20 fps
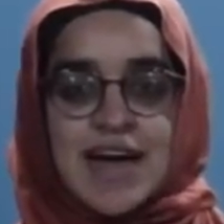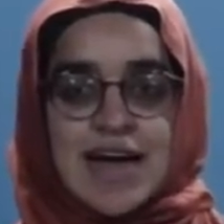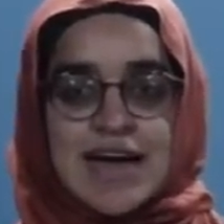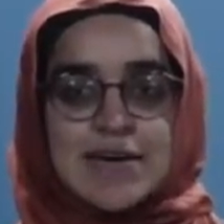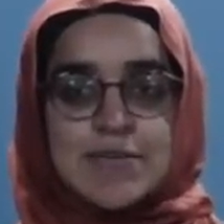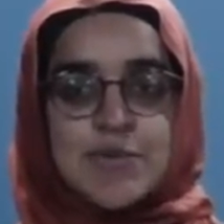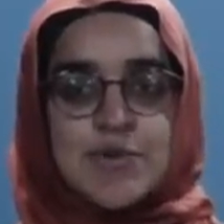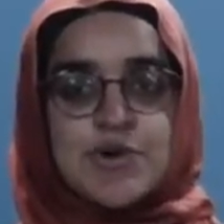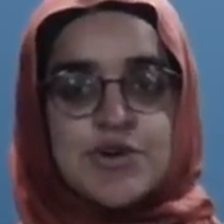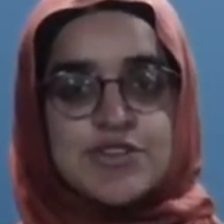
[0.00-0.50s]

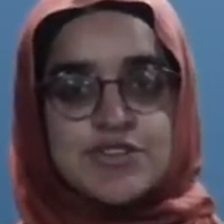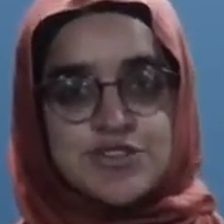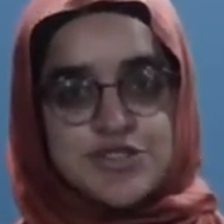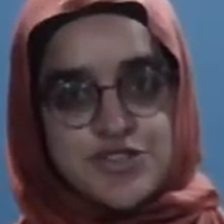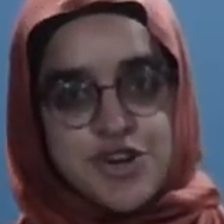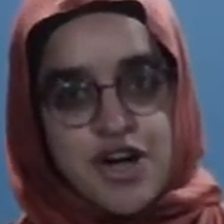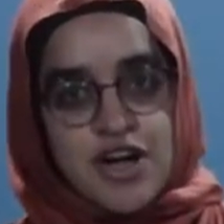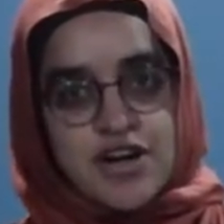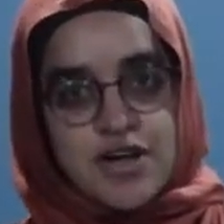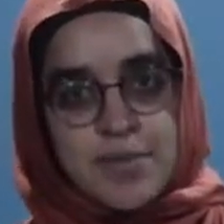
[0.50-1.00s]
I'm going to
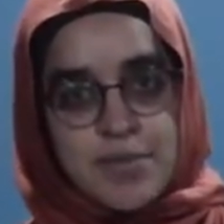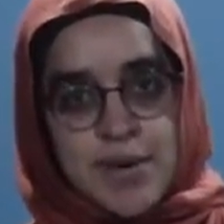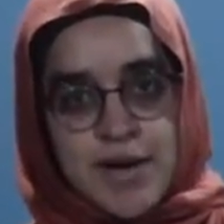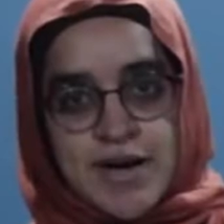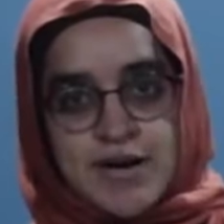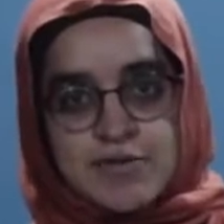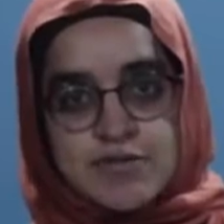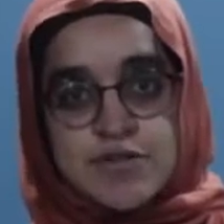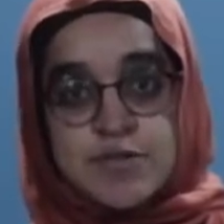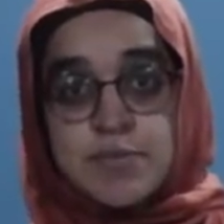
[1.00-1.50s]
talk
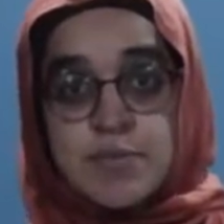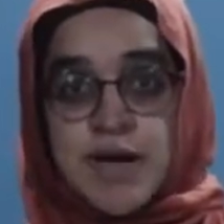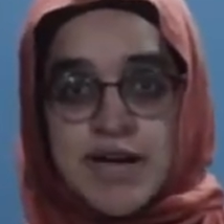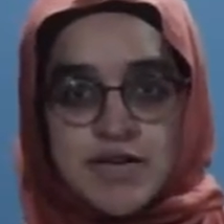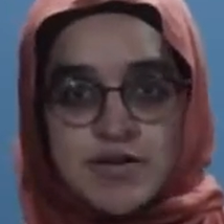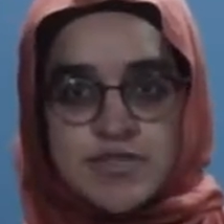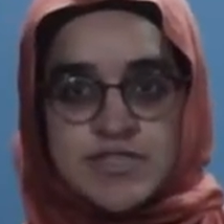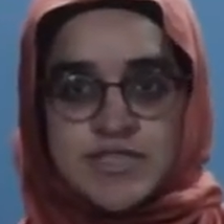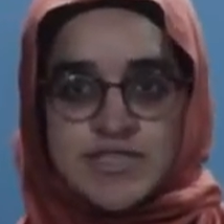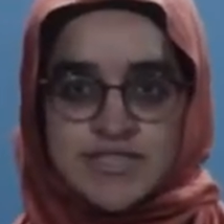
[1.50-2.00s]
about
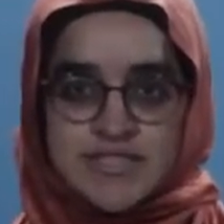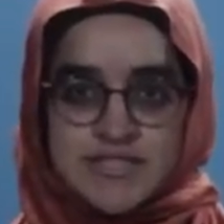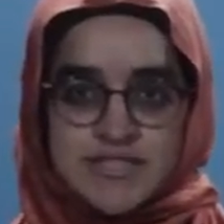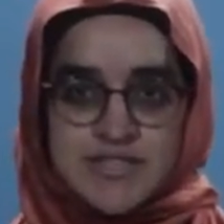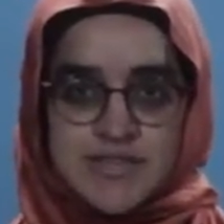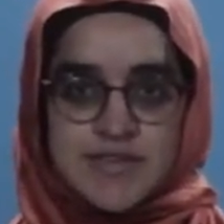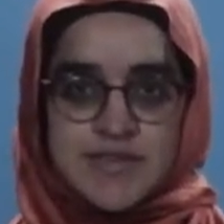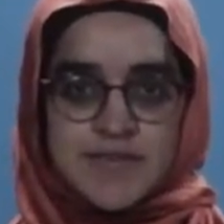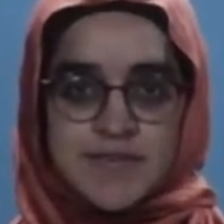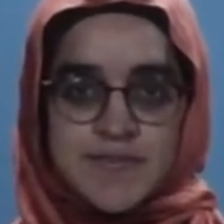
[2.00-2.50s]

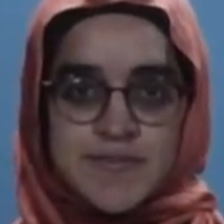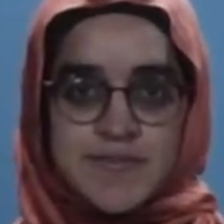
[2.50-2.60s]
biosensing.